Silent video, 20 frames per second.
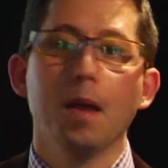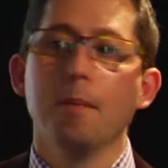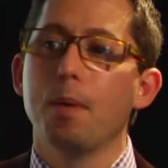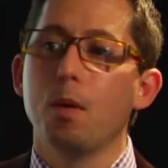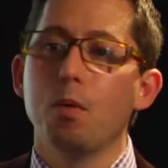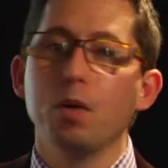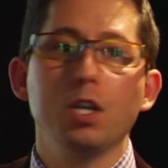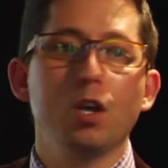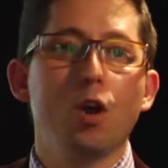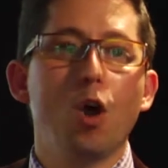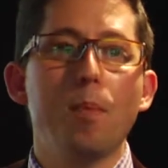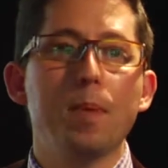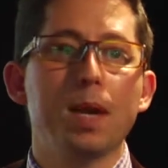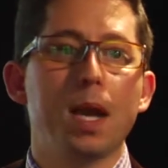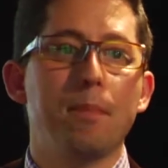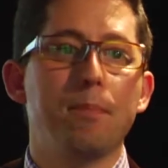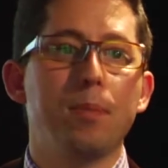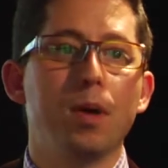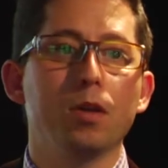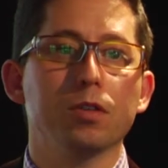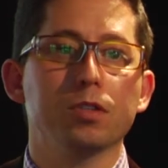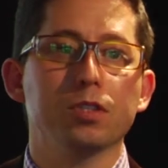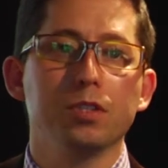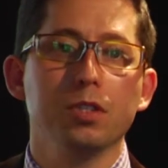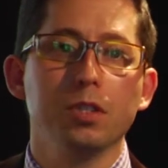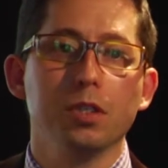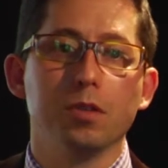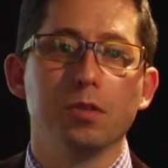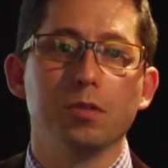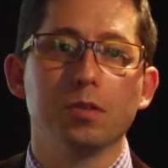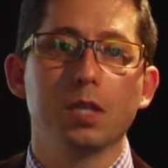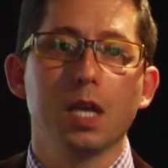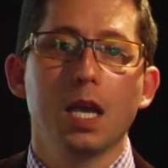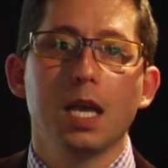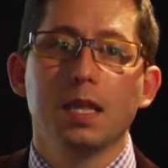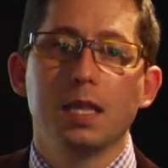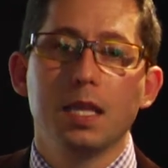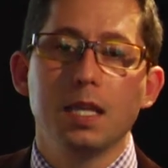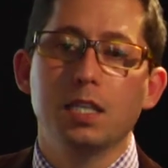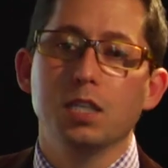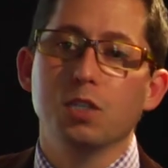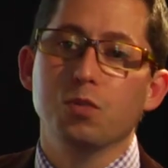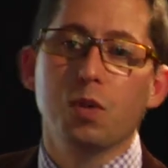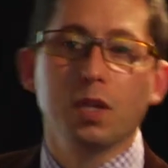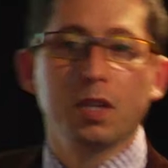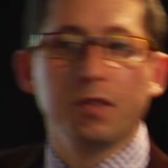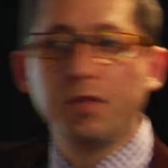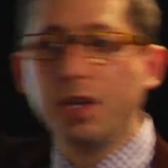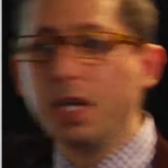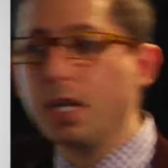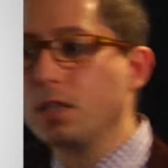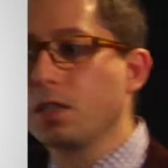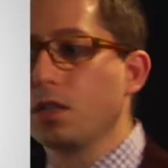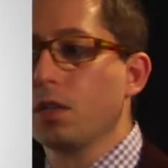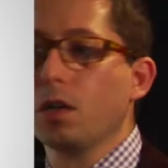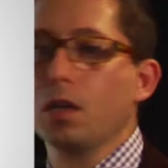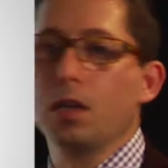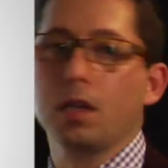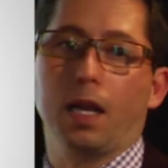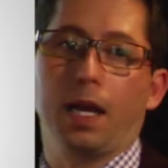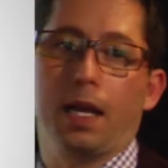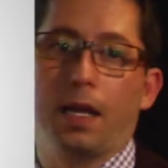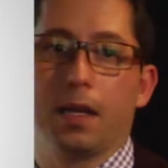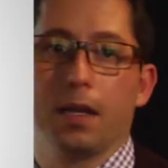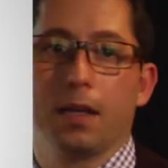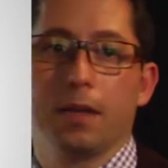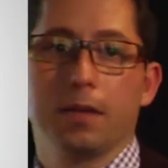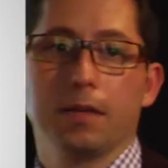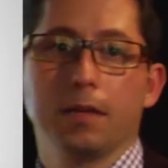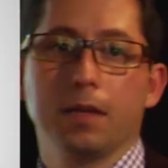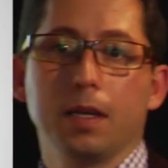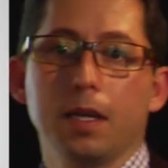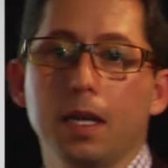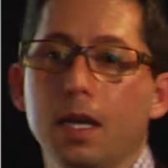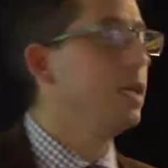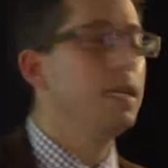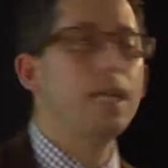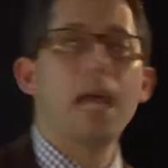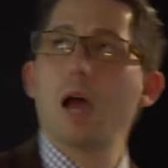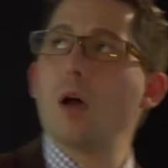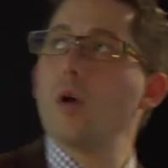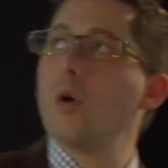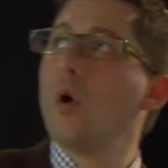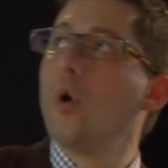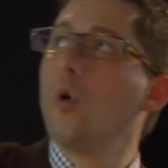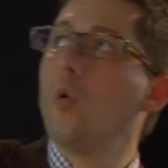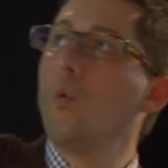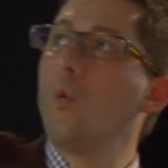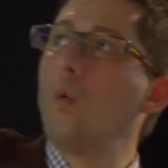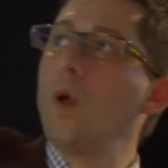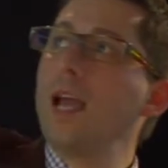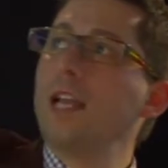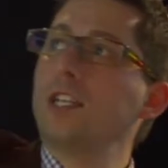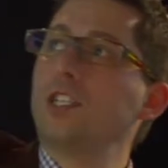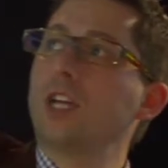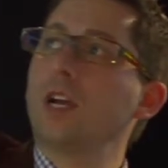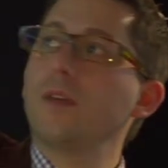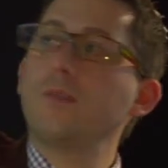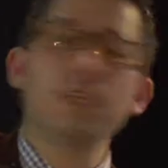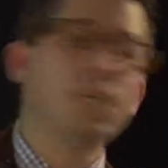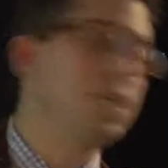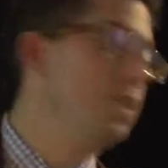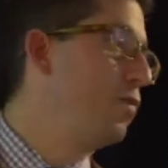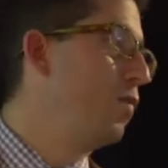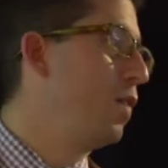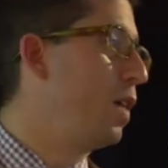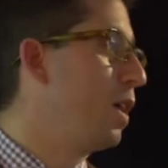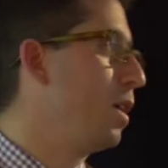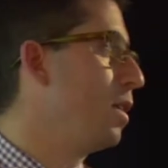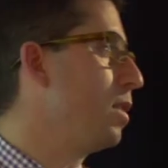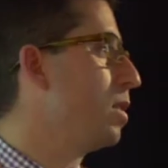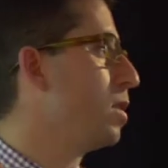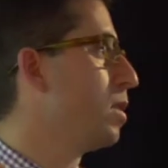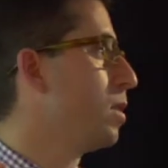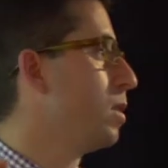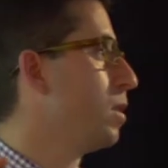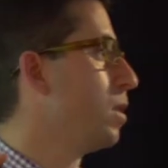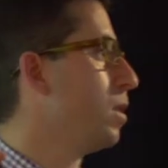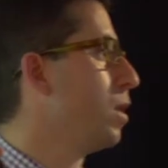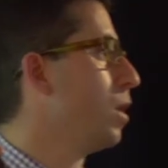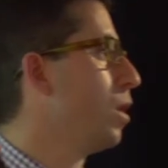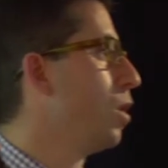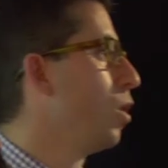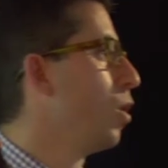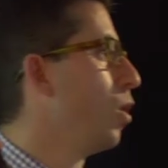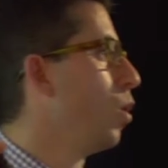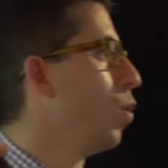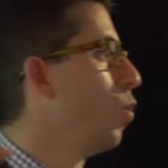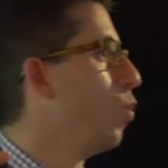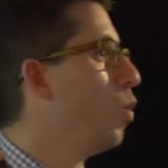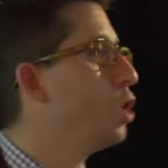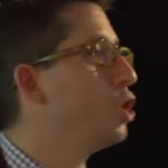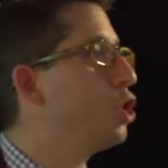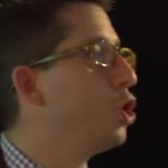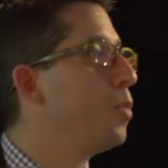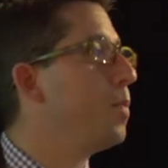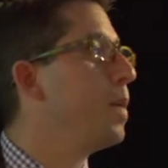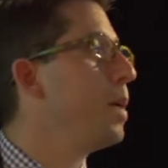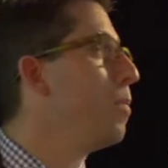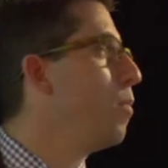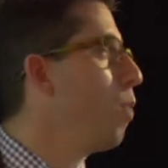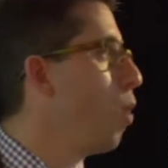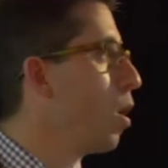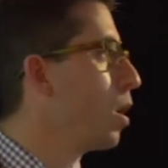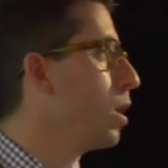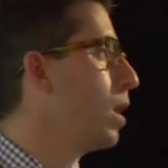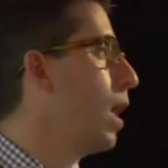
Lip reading: But when you open up Pulse News, this is what the feeds look like. Now, which of these feeds would you be more